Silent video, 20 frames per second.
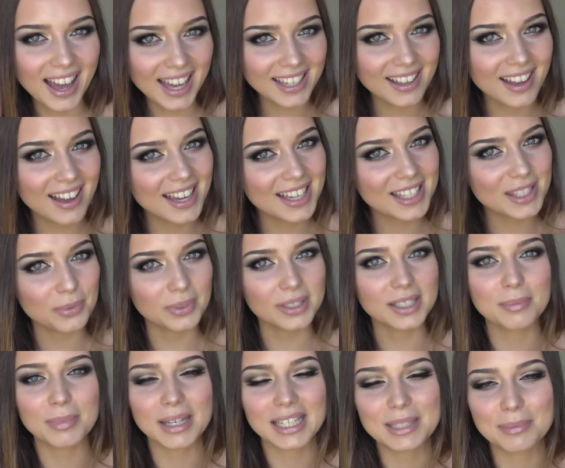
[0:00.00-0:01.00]
Hi guys,
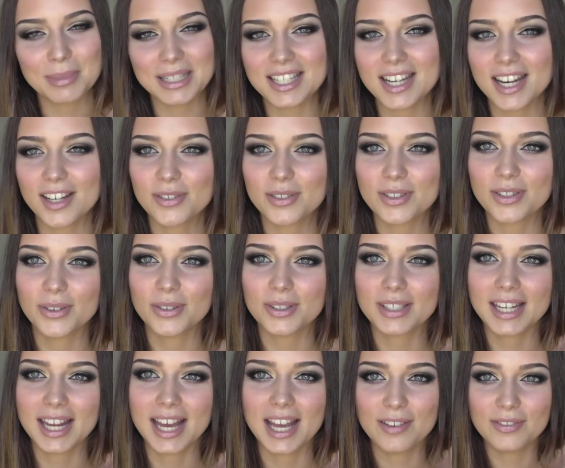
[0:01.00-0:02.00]
welcome back to my channel. So
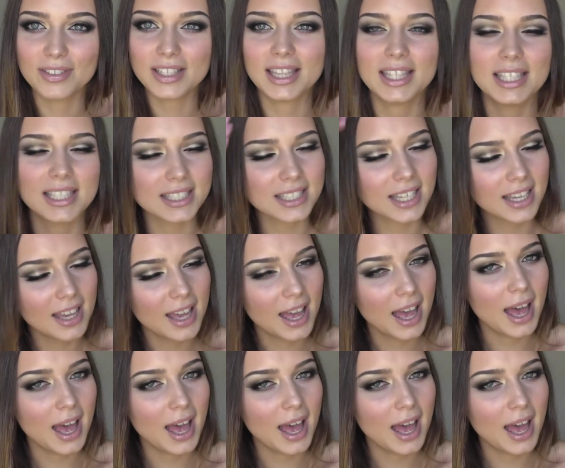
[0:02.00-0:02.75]
today I've done this